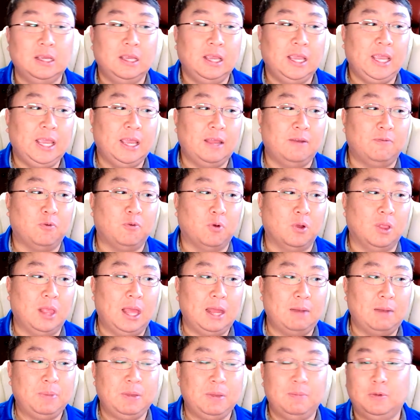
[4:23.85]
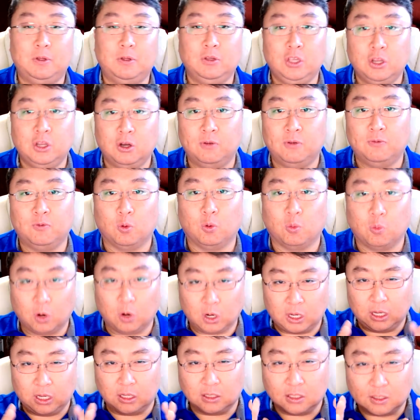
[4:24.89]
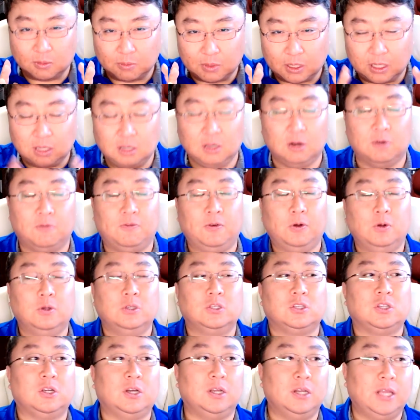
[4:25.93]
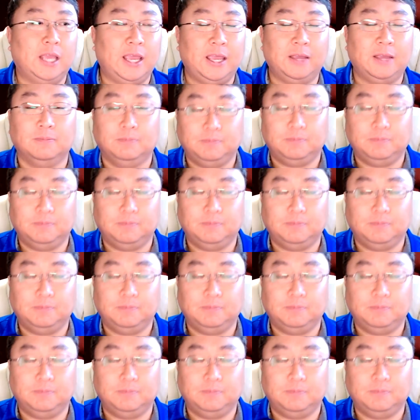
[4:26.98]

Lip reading: And for a lot of people, if we're working on something, focused on, hey,